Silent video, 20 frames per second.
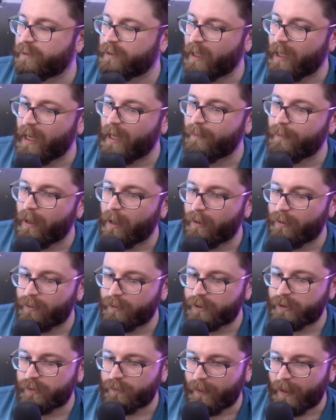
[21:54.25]

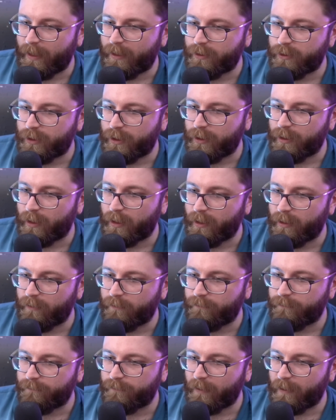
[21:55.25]
time-honored strategy
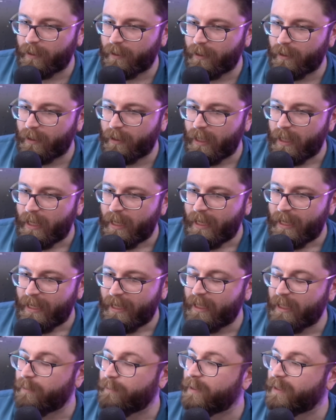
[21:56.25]
of
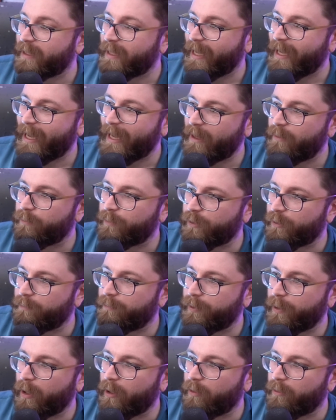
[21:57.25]
hit him in the head with a
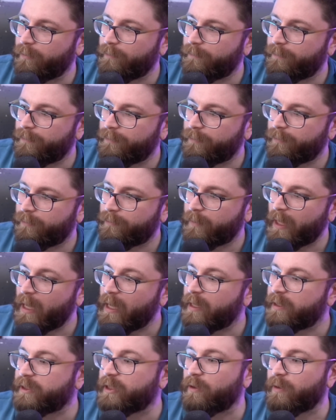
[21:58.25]
bow.
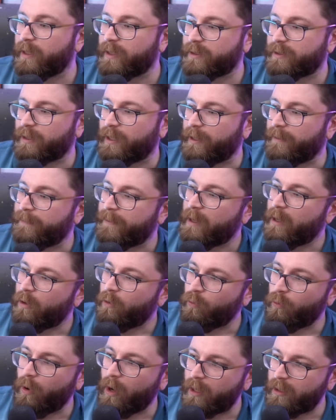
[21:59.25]
Seriously,
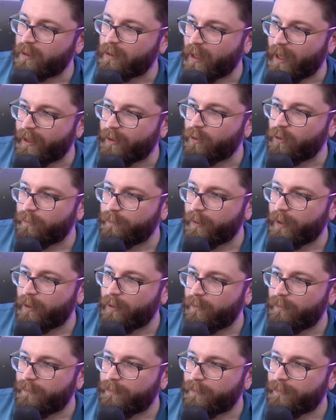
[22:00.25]
one Lynel bow,